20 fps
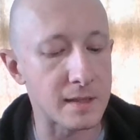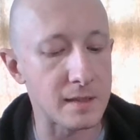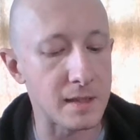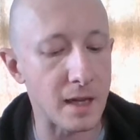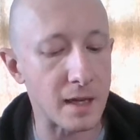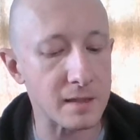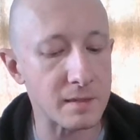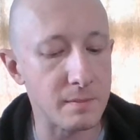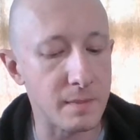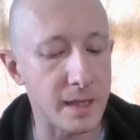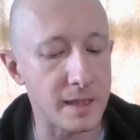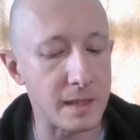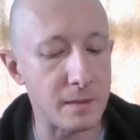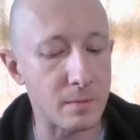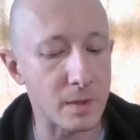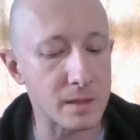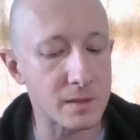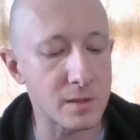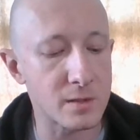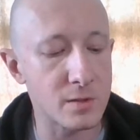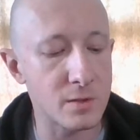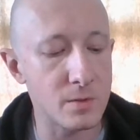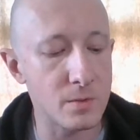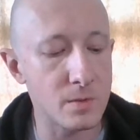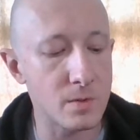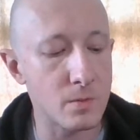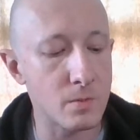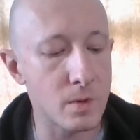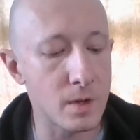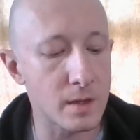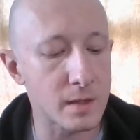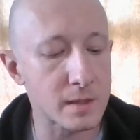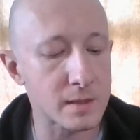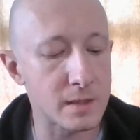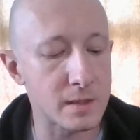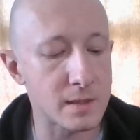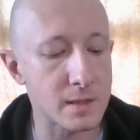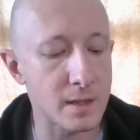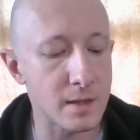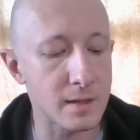Not many want to do the work to
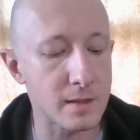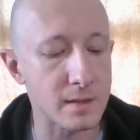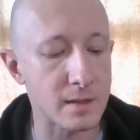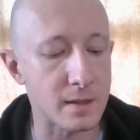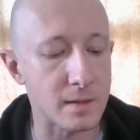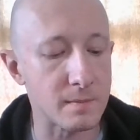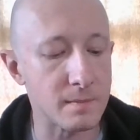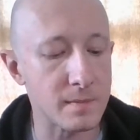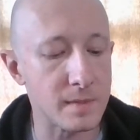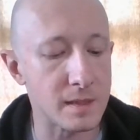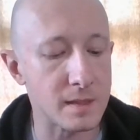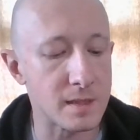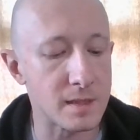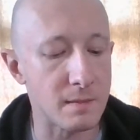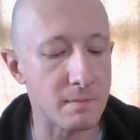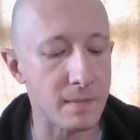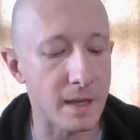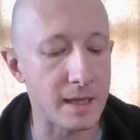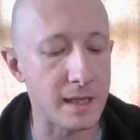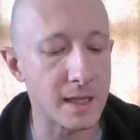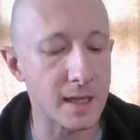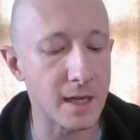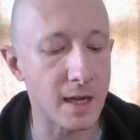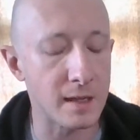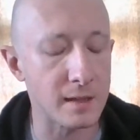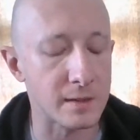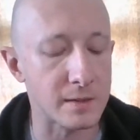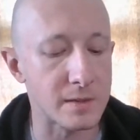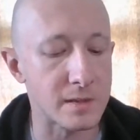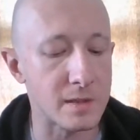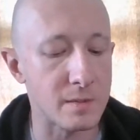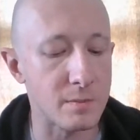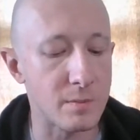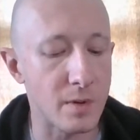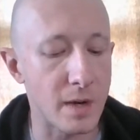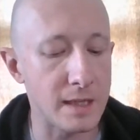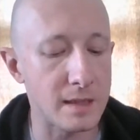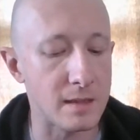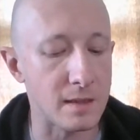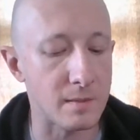turn them into many colors and
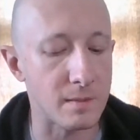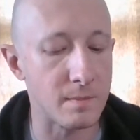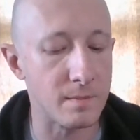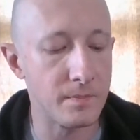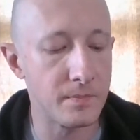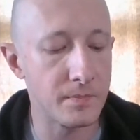braid them.